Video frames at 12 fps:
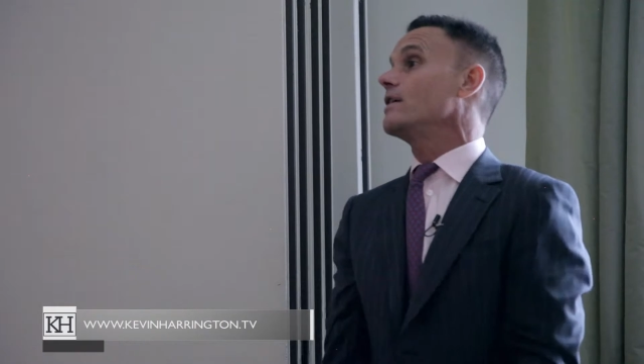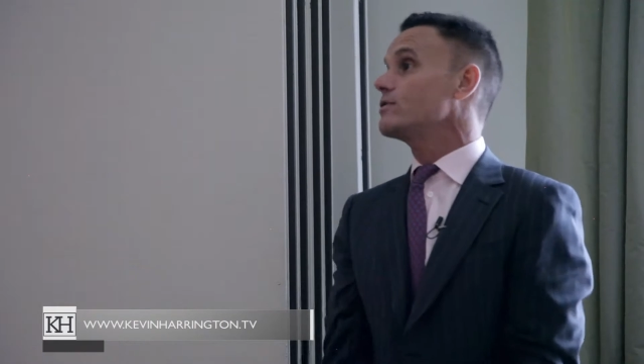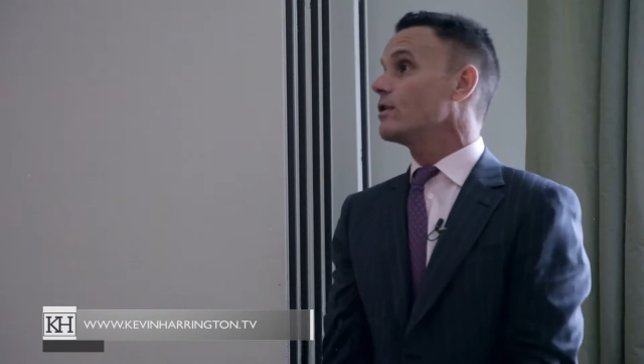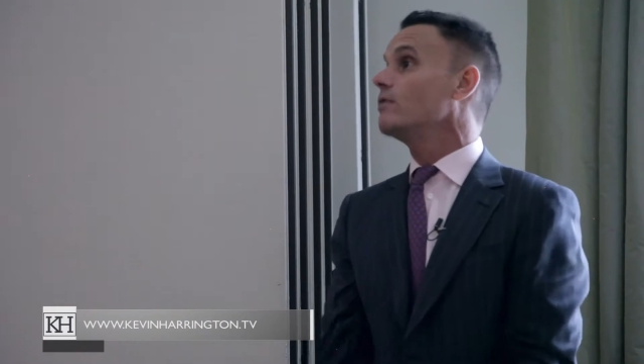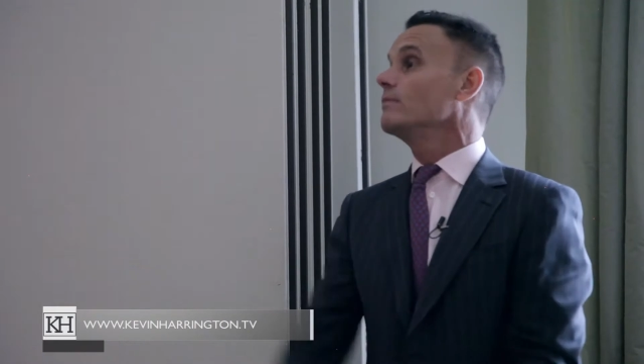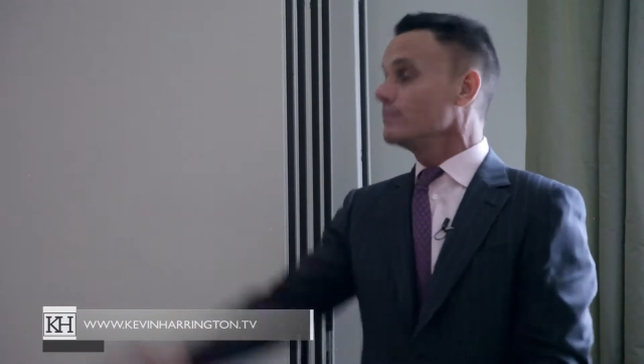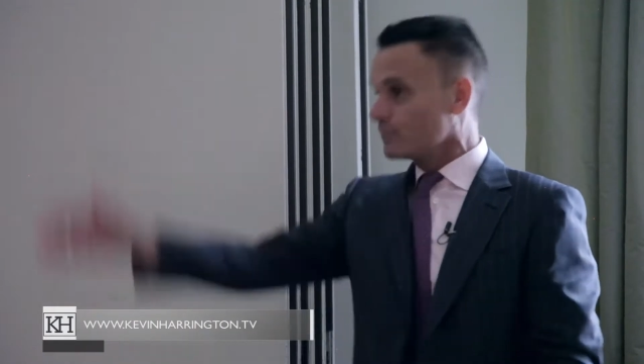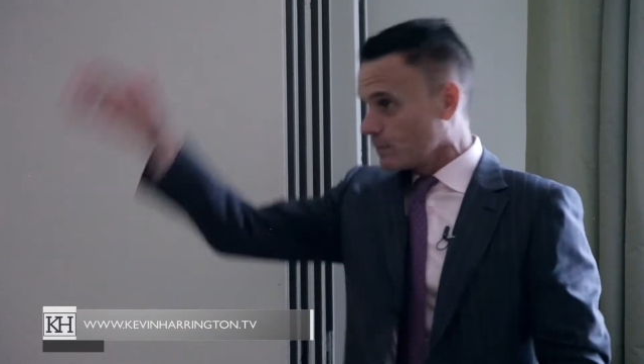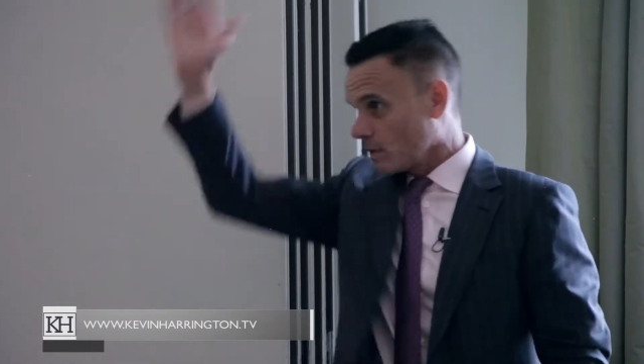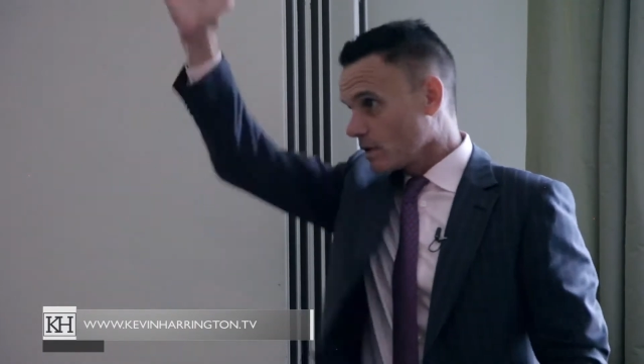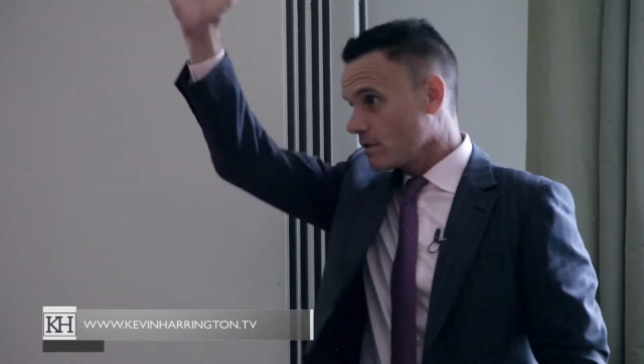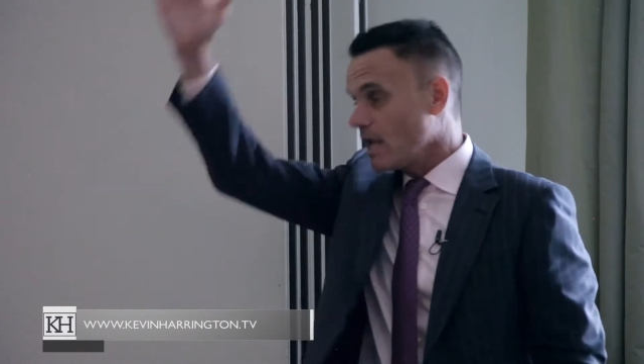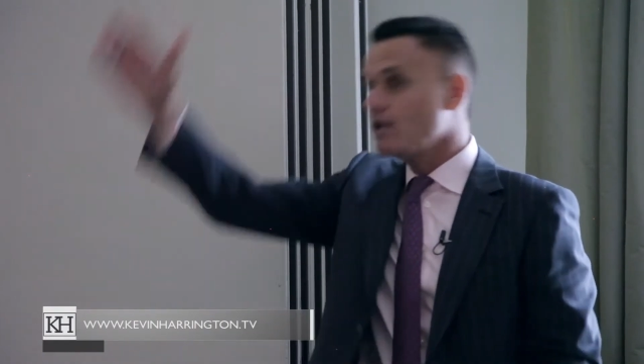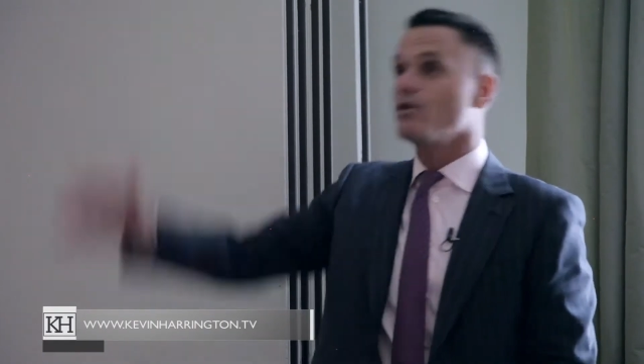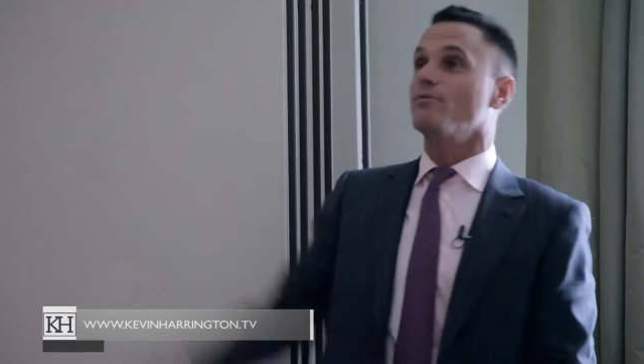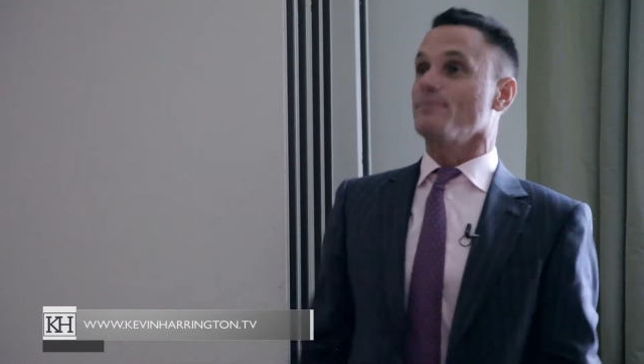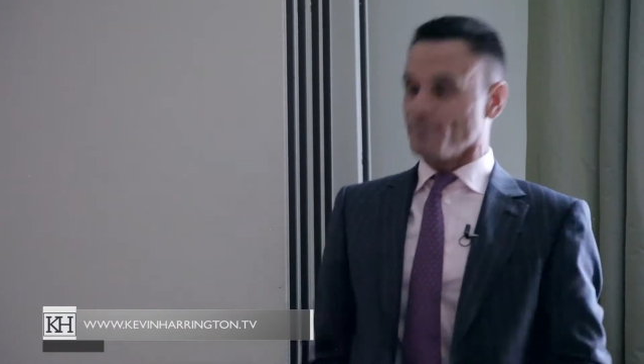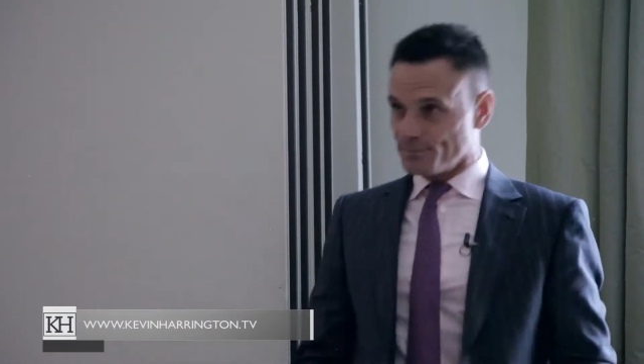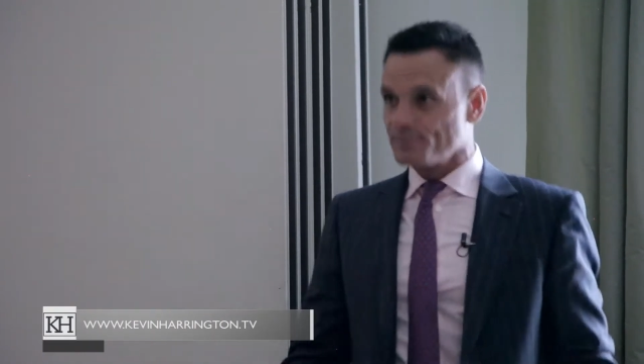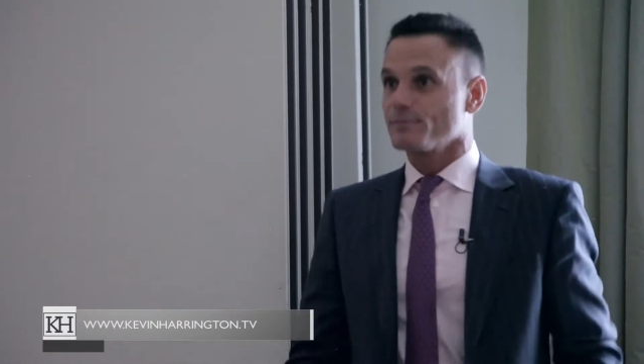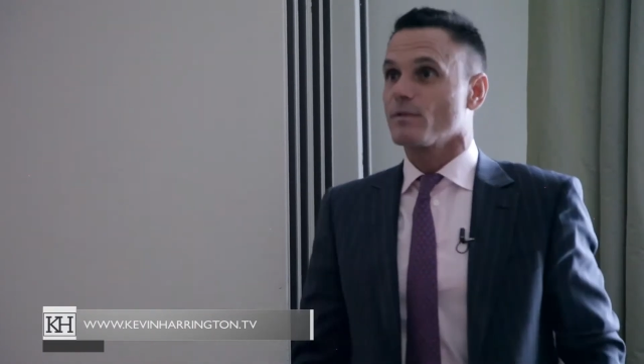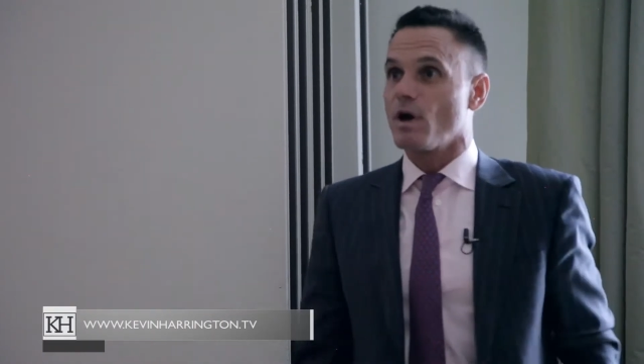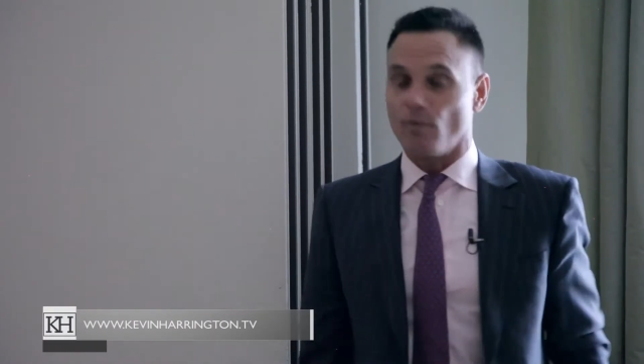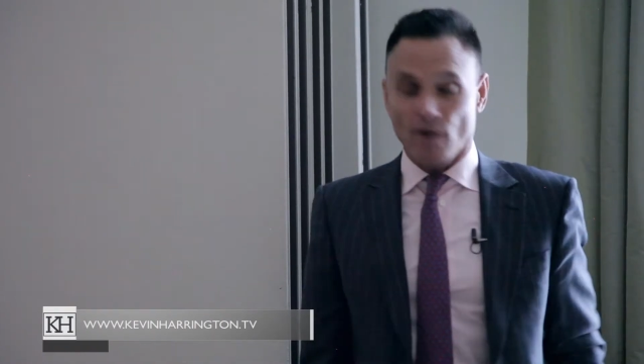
So thank you. All